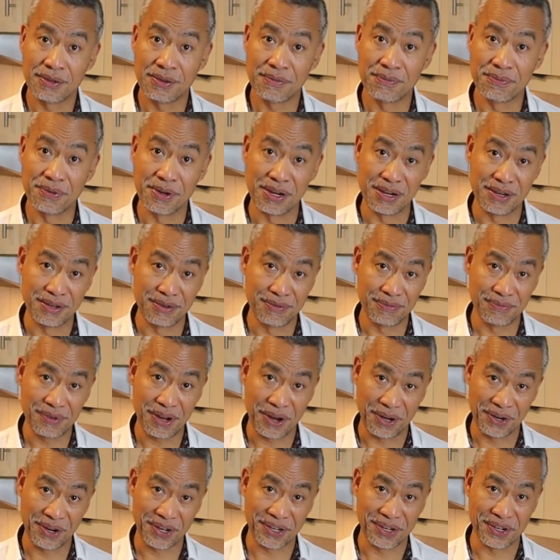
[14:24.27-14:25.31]
from
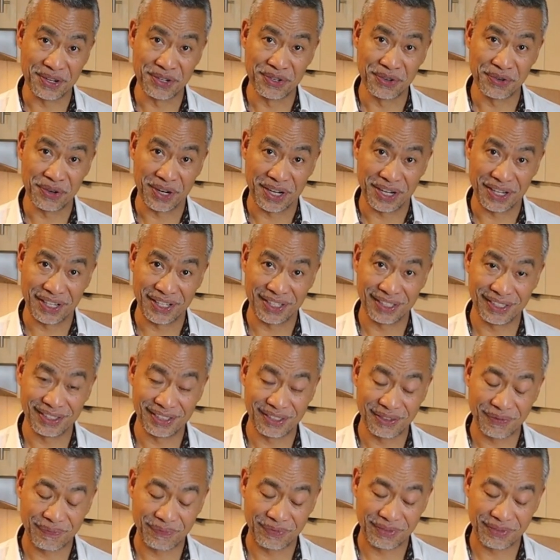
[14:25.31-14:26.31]
other countries.